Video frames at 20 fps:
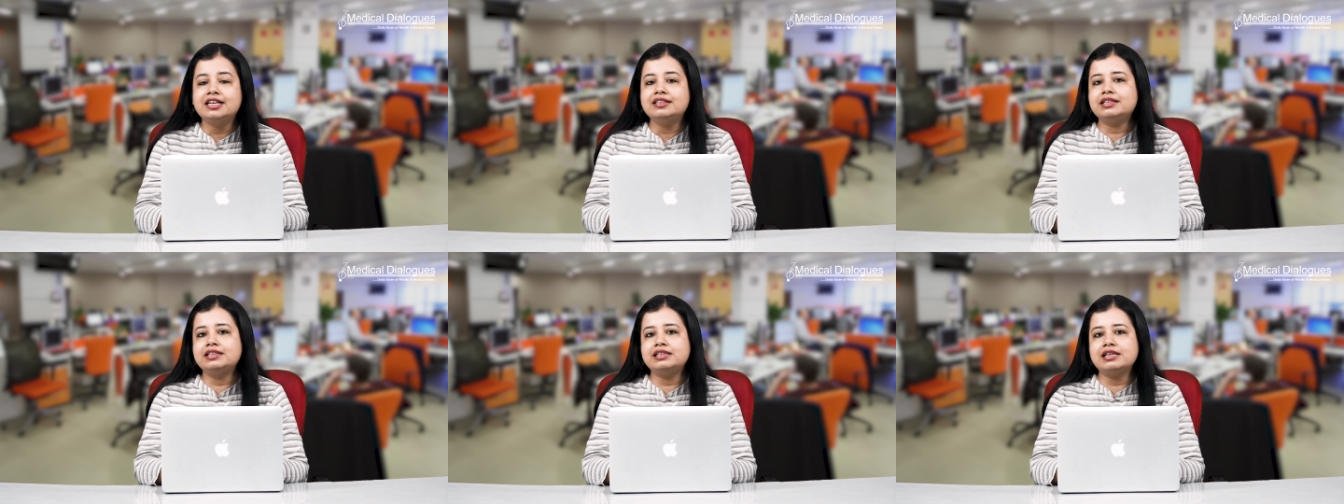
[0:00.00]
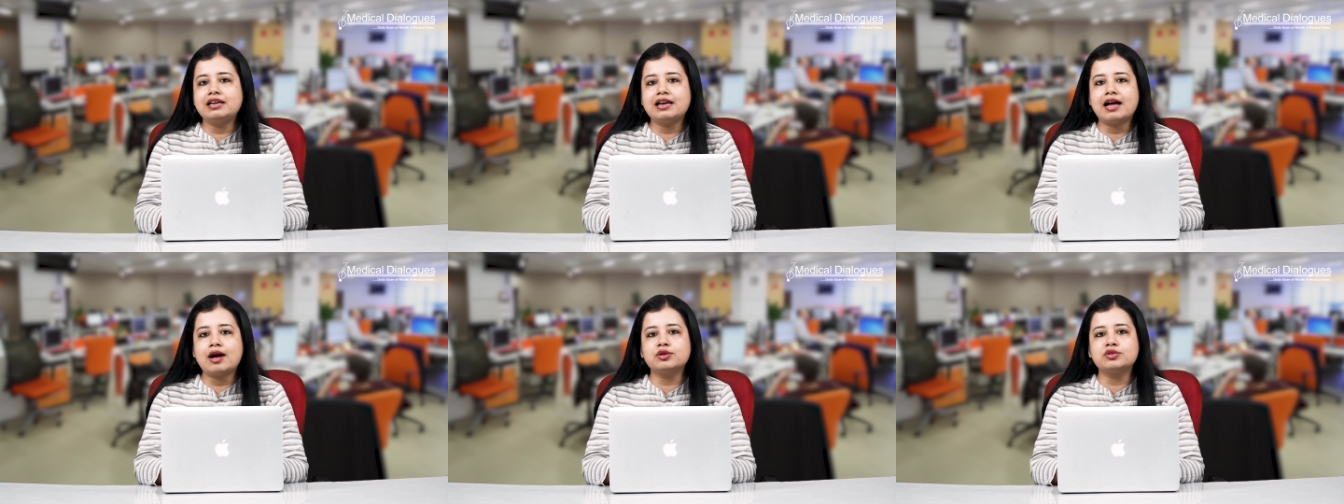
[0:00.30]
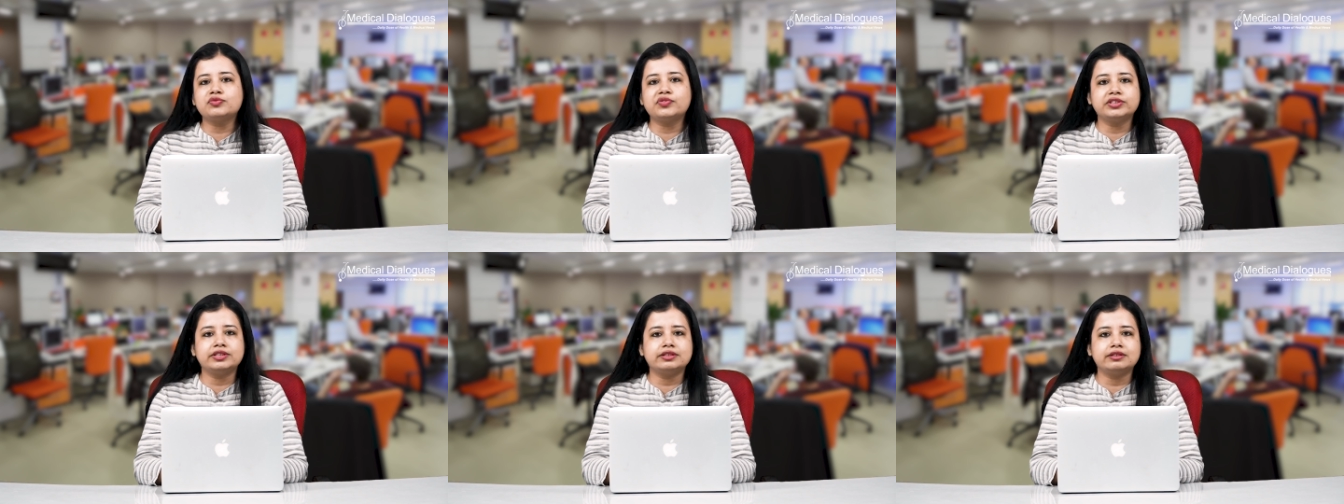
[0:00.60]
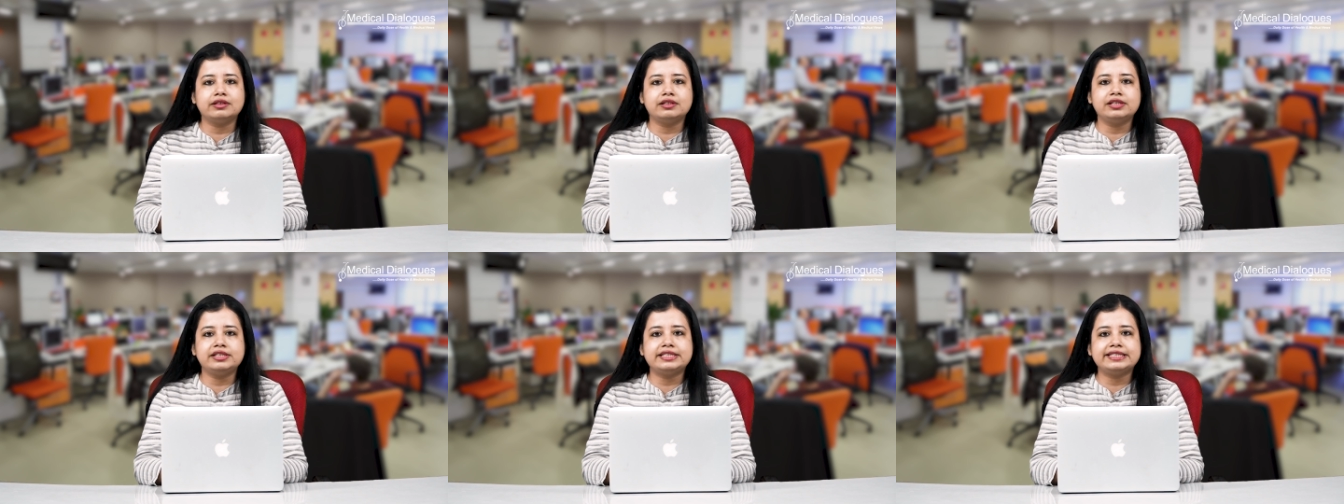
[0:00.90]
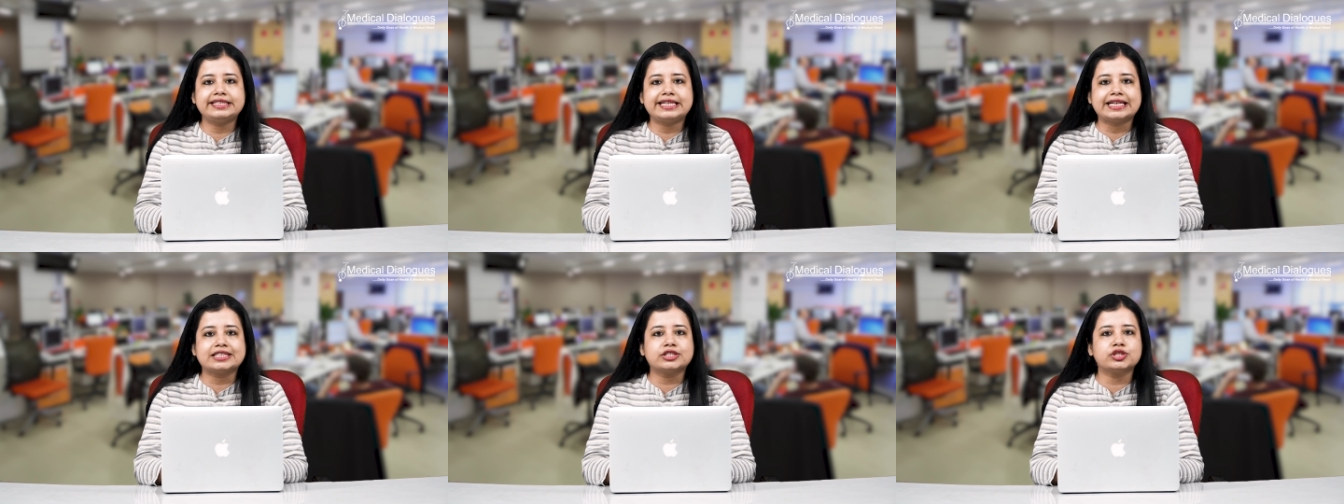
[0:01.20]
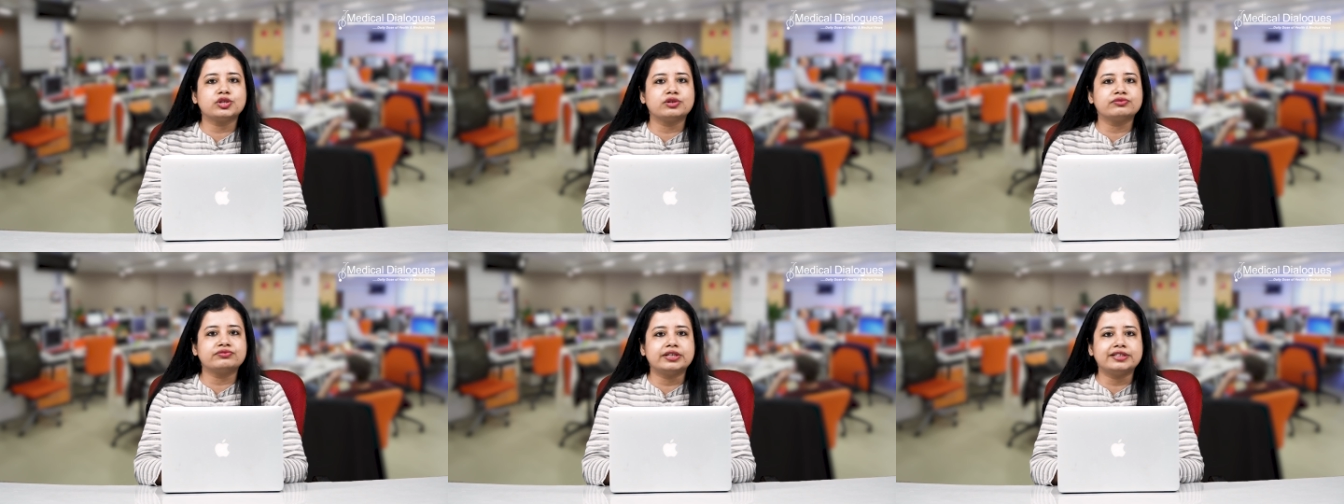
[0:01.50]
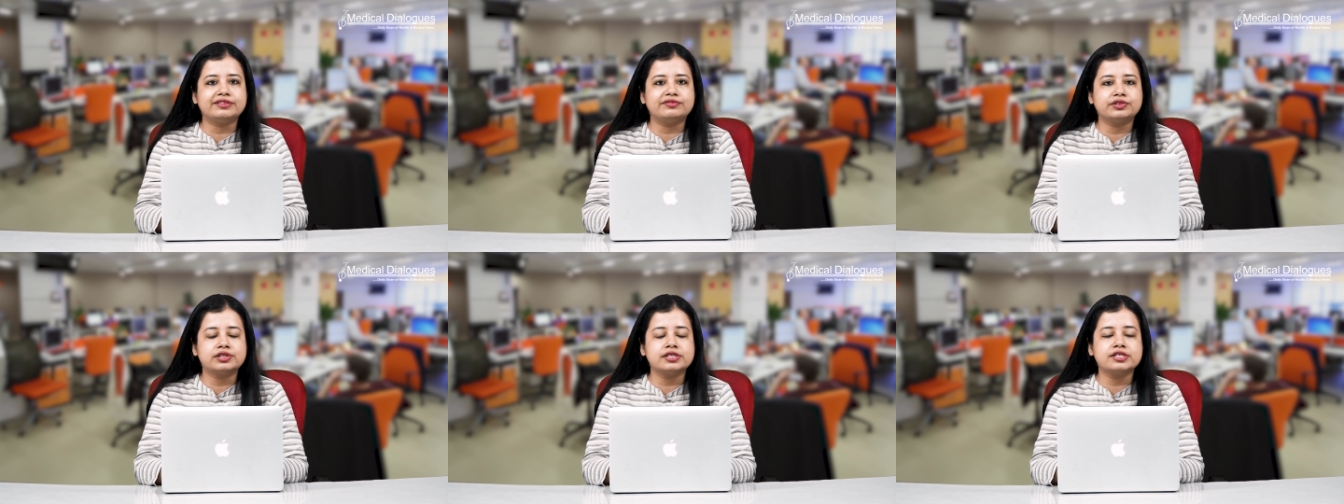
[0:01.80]
that allows for the early detection of
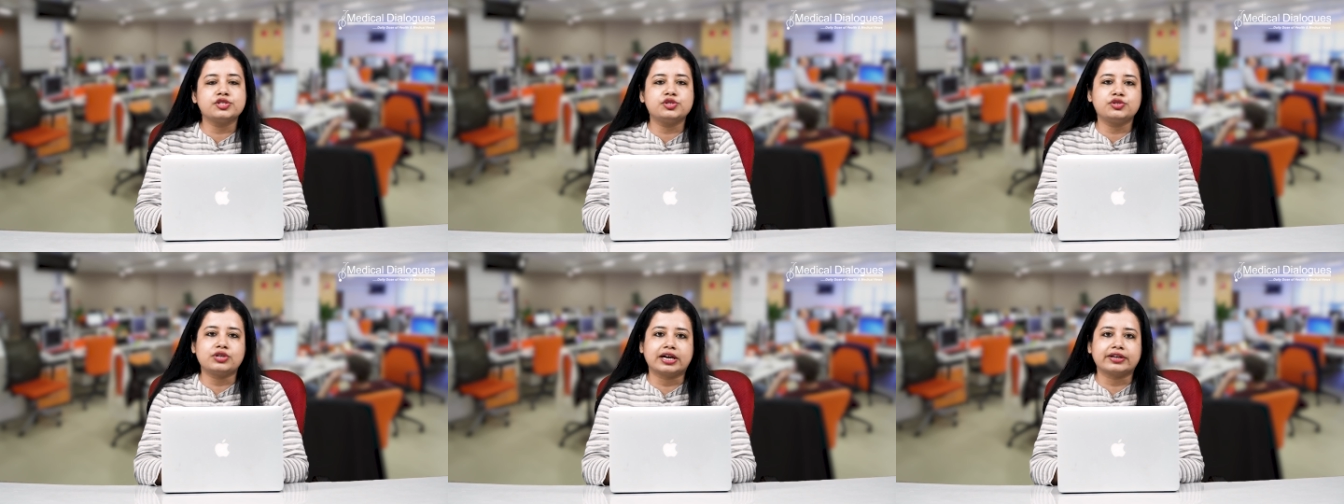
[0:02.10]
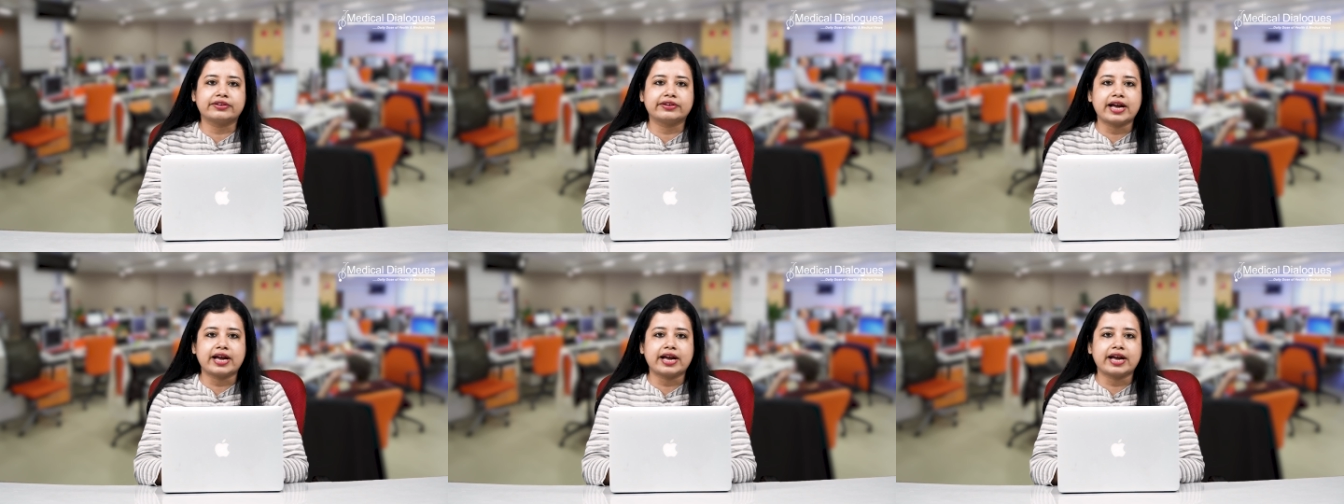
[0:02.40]
adverse drug